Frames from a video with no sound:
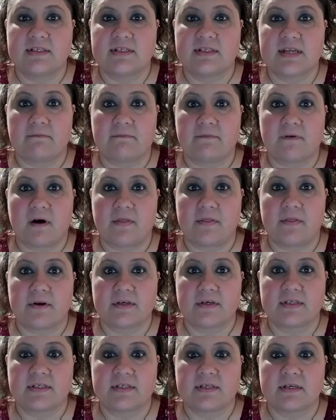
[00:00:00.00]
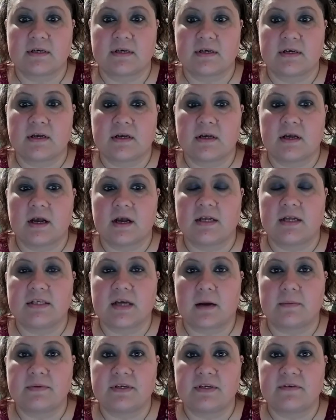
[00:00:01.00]
stepfathers,
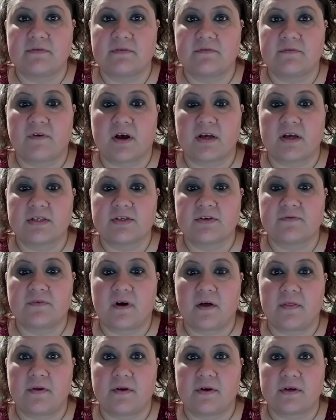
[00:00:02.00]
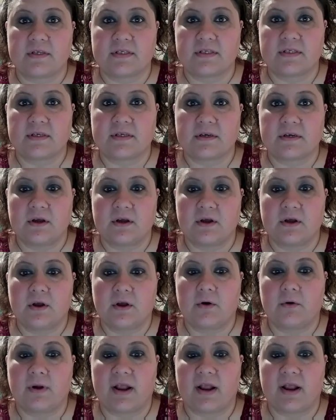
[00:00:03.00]
adoptive and foster fathers,
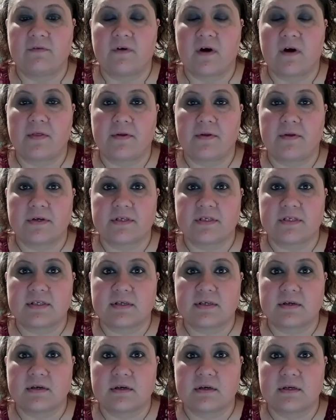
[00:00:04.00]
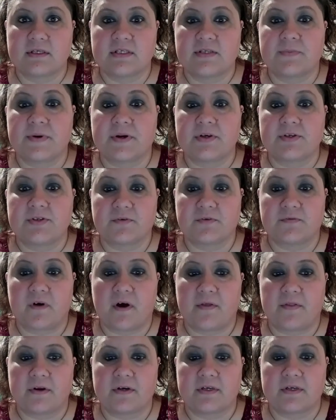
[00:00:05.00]
grandfathers, spiritual
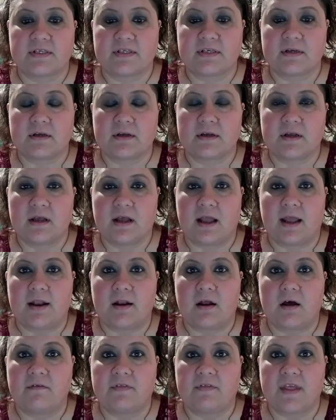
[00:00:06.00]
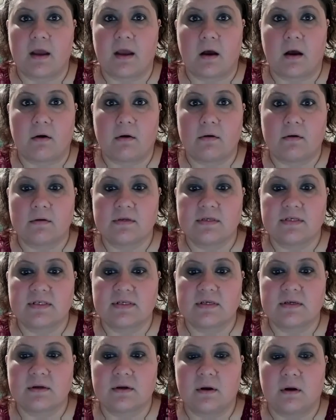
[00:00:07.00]
fathers, and all the uncles,
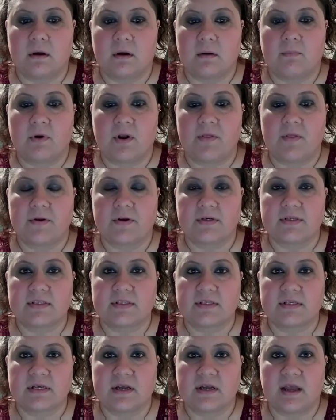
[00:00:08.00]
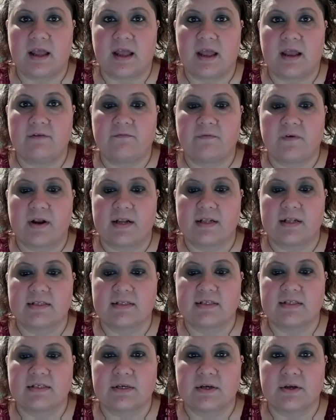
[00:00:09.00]
brothers, and friends
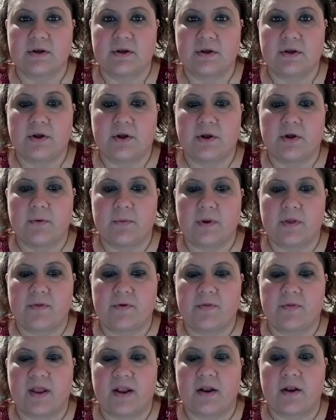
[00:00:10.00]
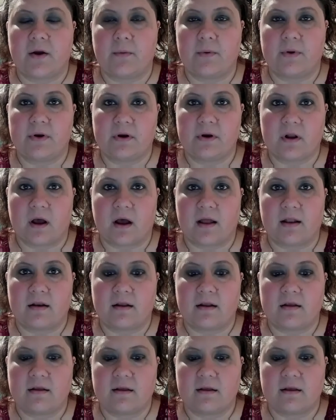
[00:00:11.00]
who, whether they know it or not,
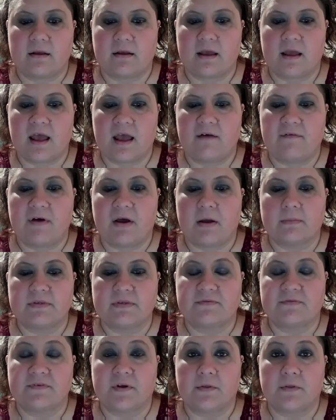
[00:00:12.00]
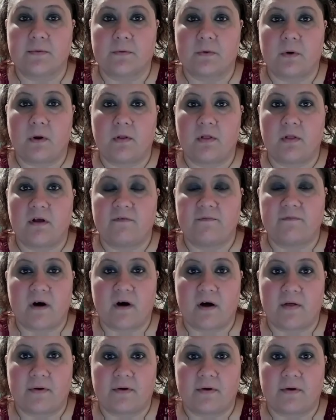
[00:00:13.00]
have helped to fill the role of
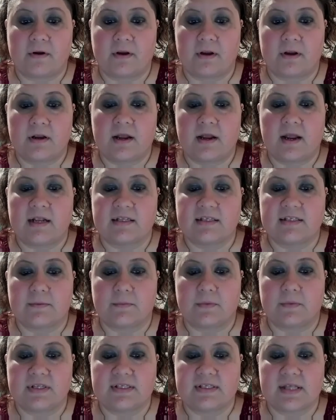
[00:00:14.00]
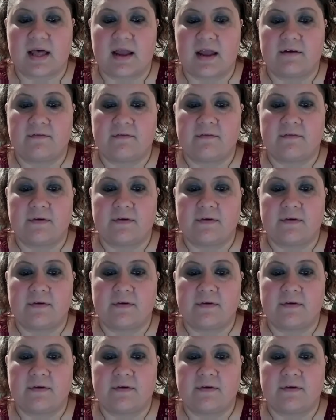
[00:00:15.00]
father in someone's life.